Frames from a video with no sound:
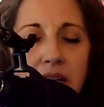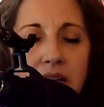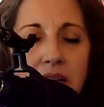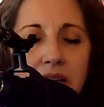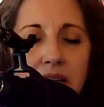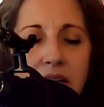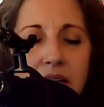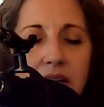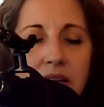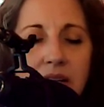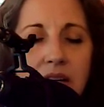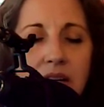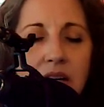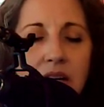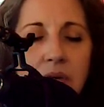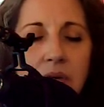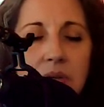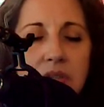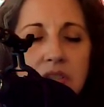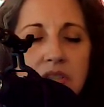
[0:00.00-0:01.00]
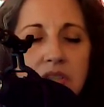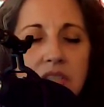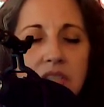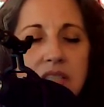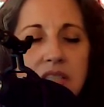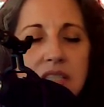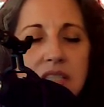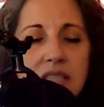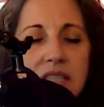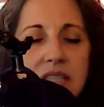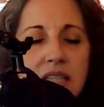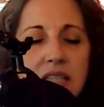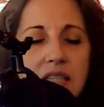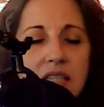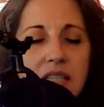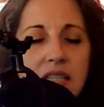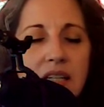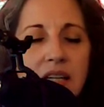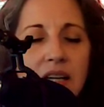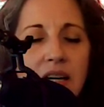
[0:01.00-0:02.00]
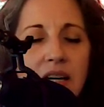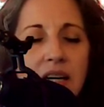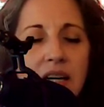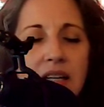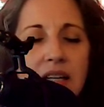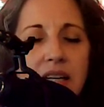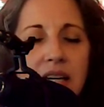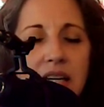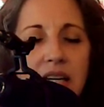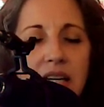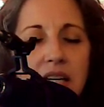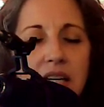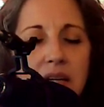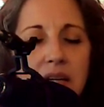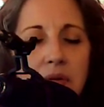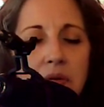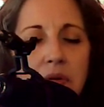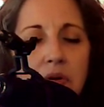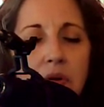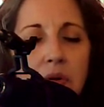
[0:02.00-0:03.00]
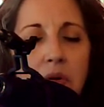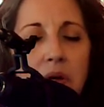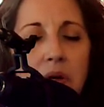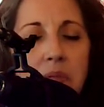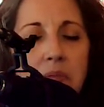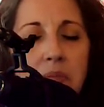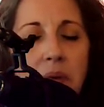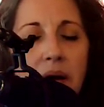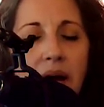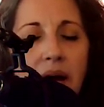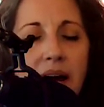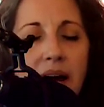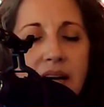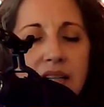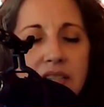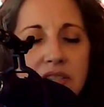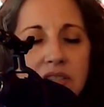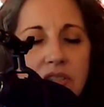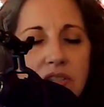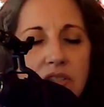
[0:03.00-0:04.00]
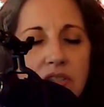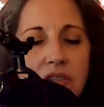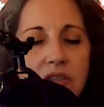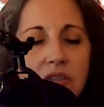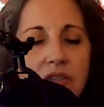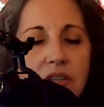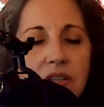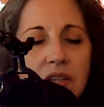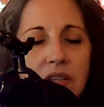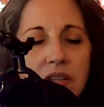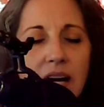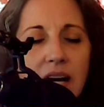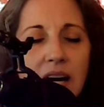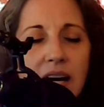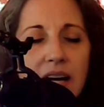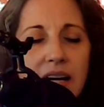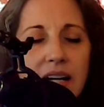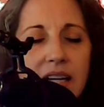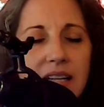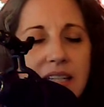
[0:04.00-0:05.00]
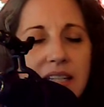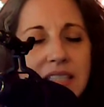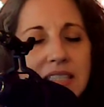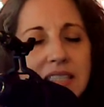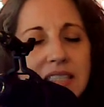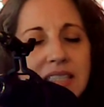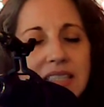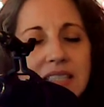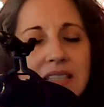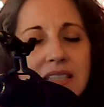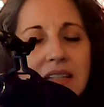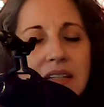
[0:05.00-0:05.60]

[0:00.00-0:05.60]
I want you to see it getting going past your thighs,